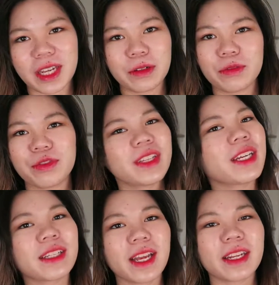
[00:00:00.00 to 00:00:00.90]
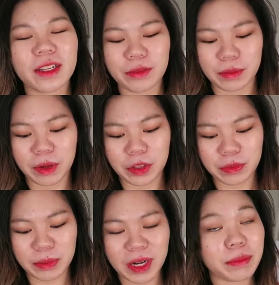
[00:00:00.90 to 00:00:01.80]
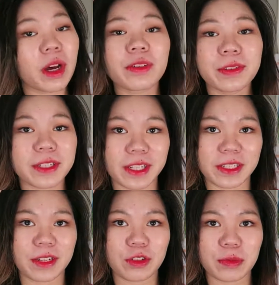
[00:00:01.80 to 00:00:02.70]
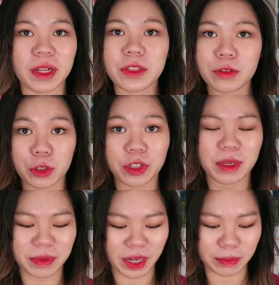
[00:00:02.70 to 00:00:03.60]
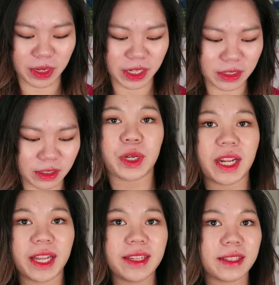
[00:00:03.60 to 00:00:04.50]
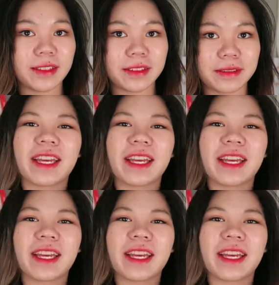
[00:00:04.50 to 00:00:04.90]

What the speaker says: I don't feel like any of them bother me, but I'm not very sensitive to smells, so you should keep that in mind. But I like it.